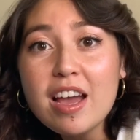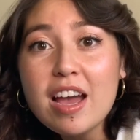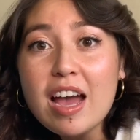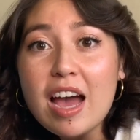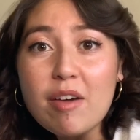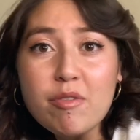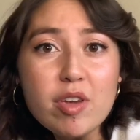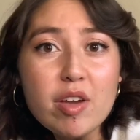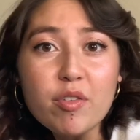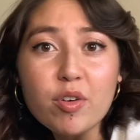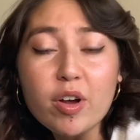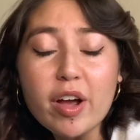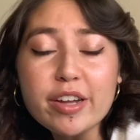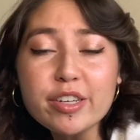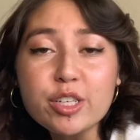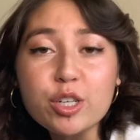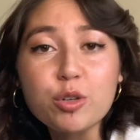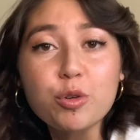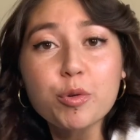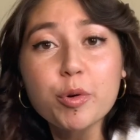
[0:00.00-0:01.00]
Have you ever gone
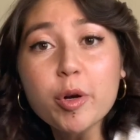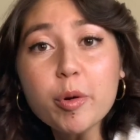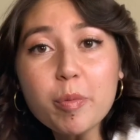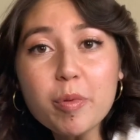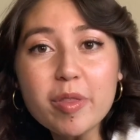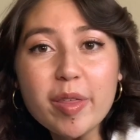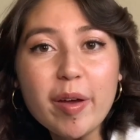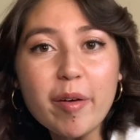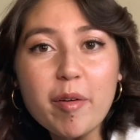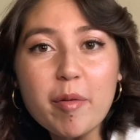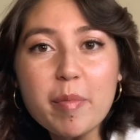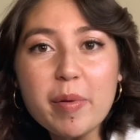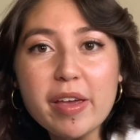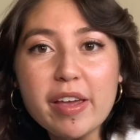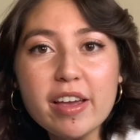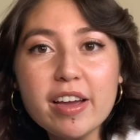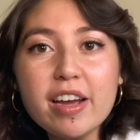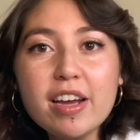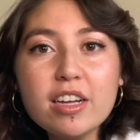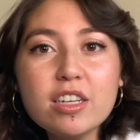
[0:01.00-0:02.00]
to group
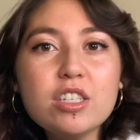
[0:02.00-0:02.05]
therapy?